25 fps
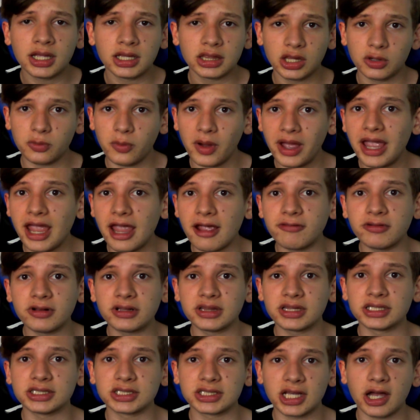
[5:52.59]
The way
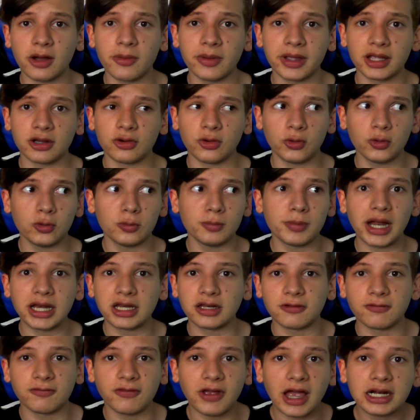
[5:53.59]
everything's going, all
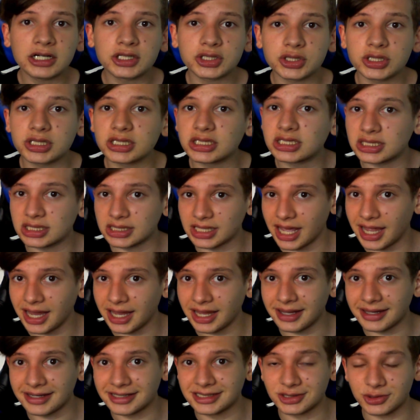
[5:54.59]
manufacturing
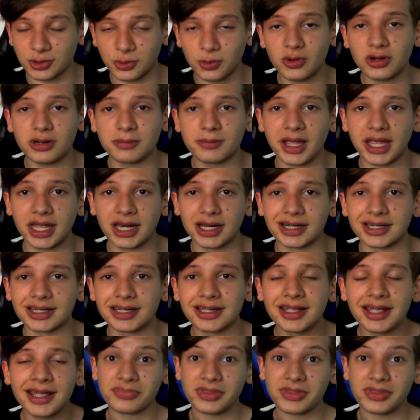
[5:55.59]
today is automated,